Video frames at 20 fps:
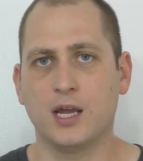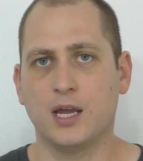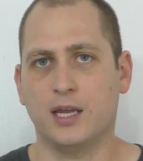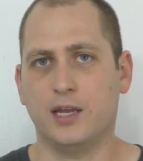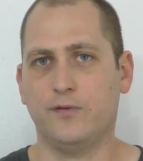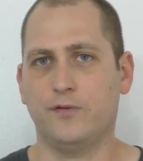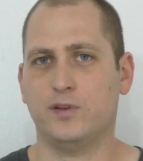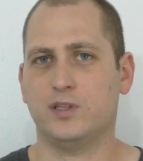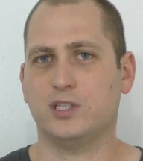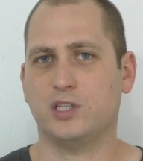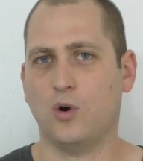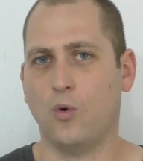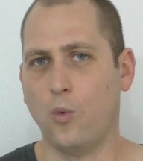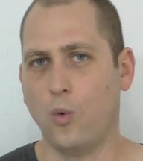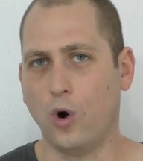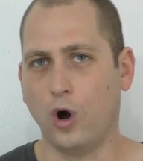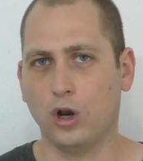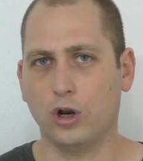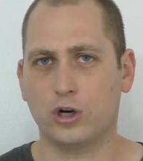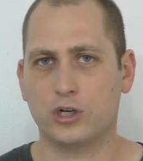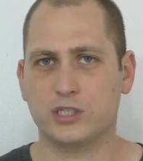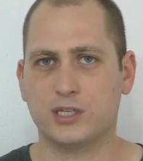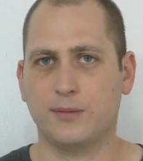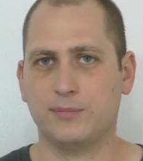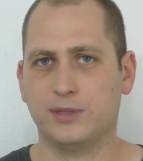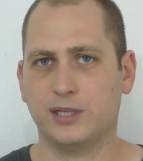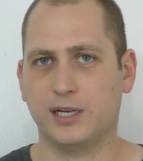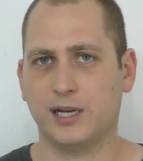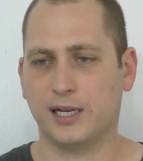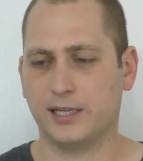If it's a wall or
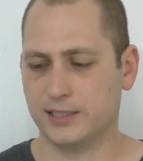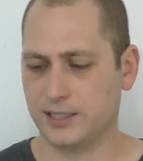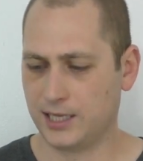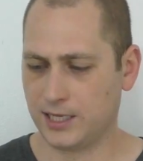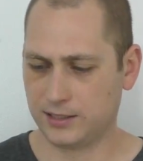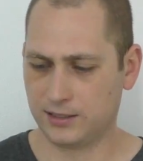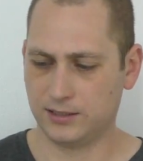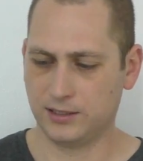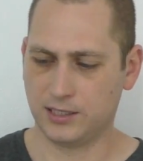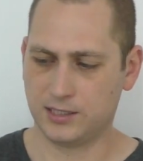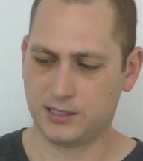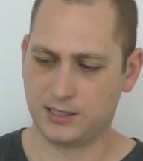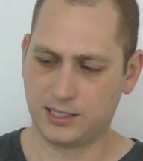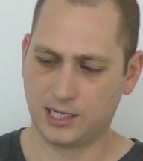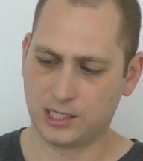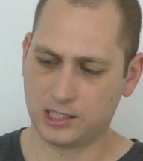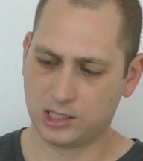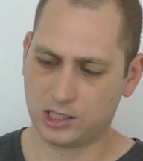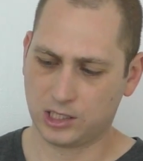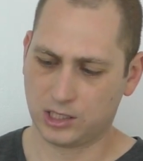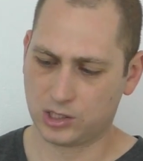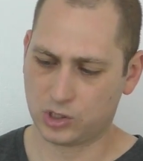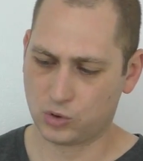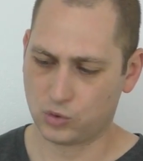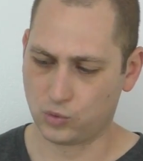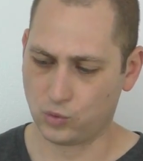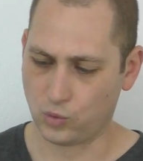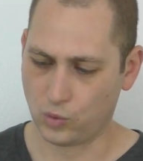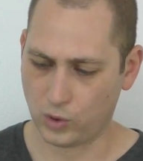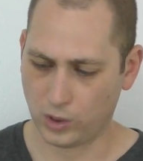something like that, the
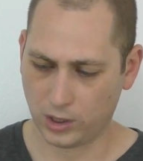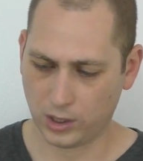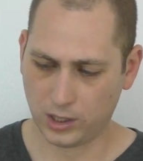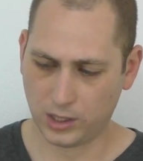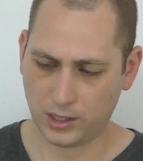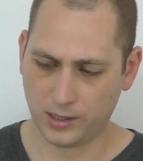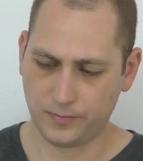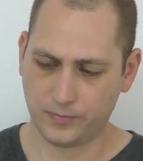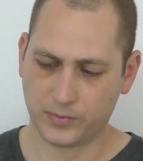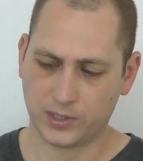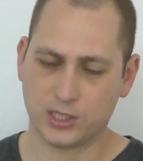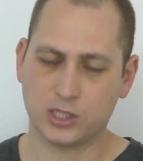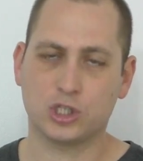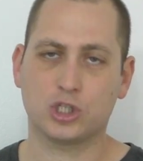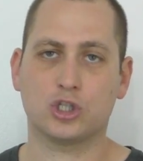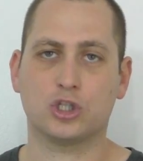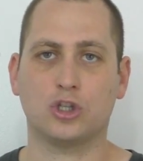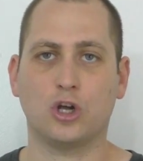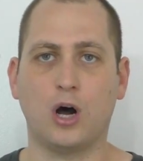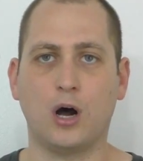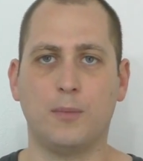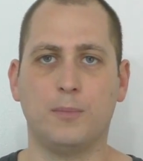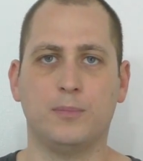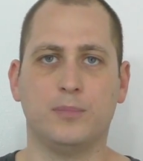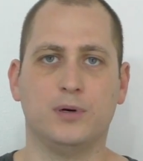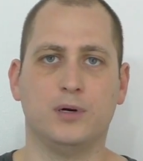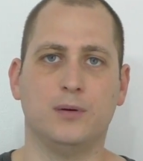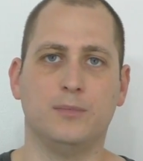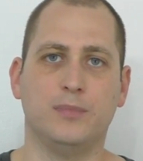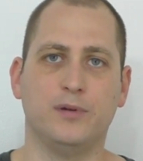sensors will
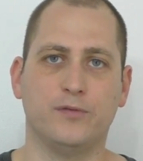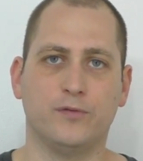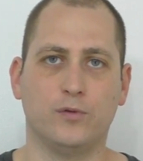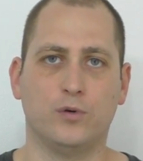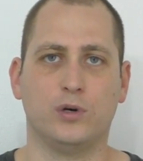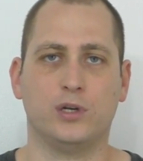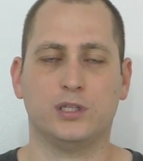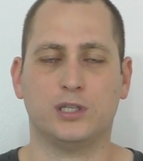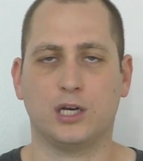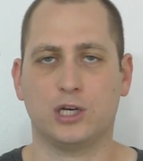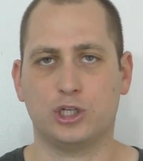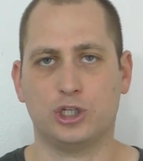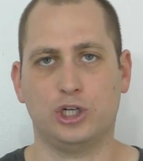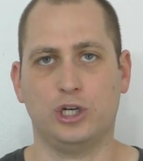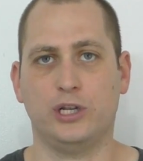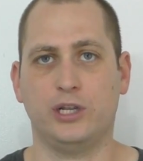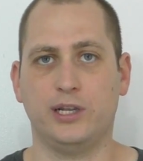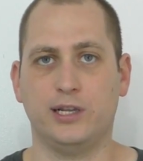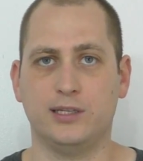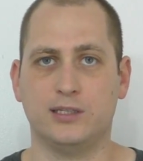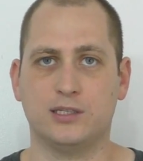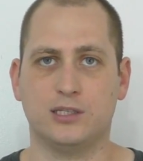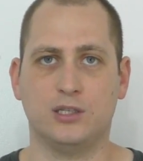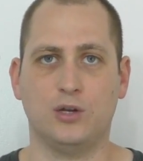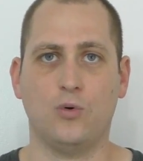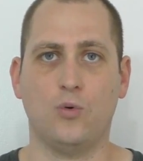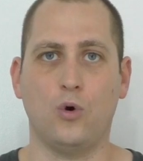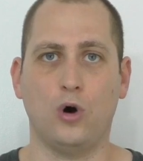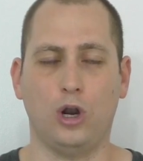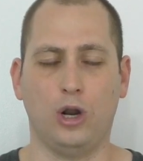stop before it actually hits
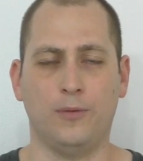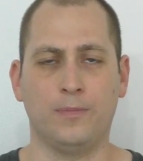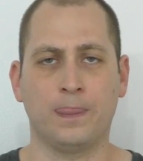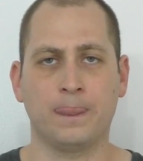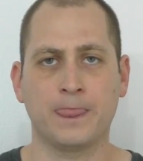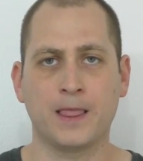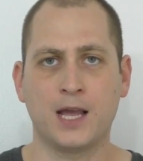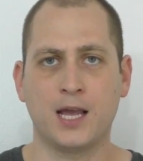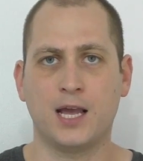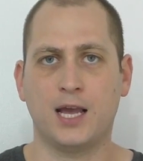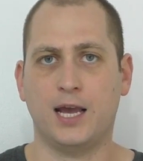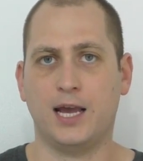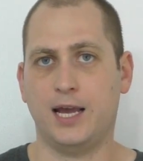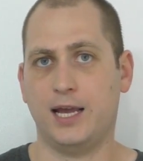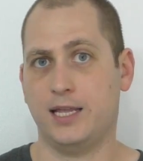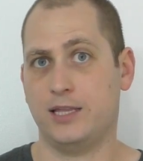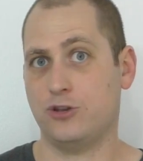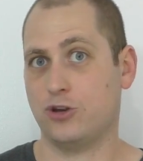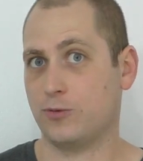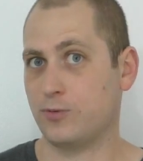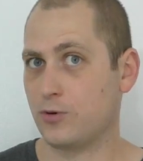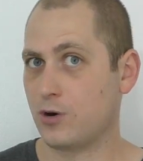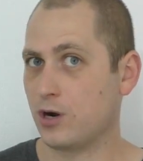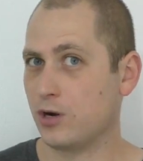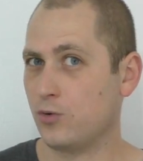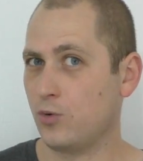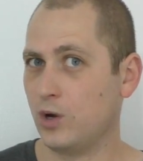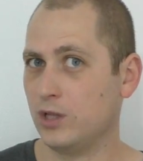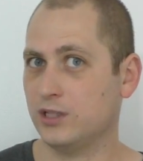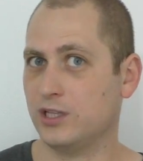the wall. And you're
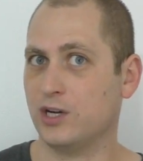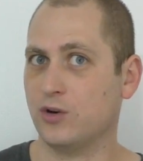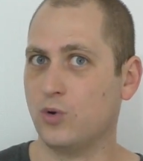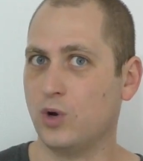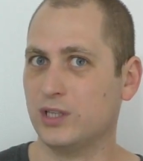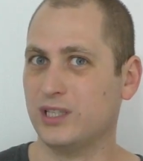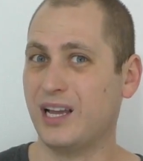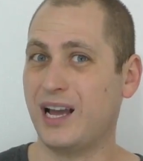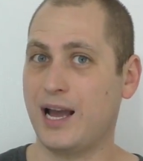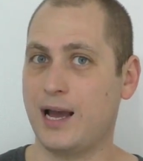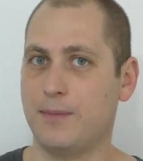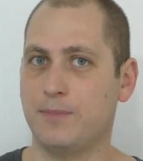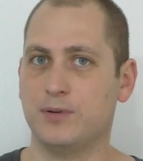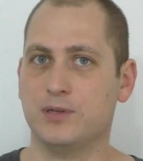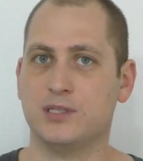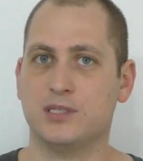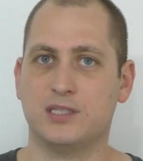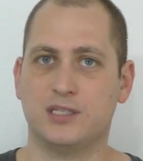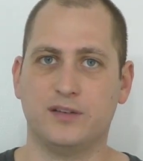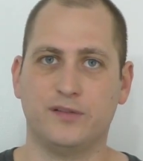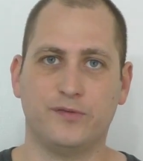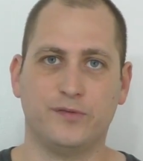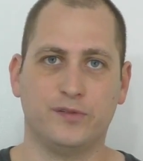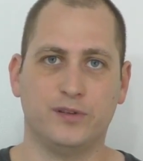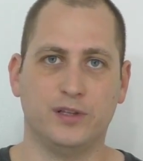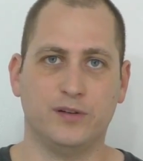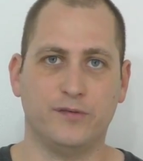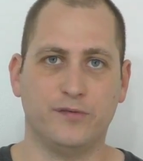probably wondering what happens if the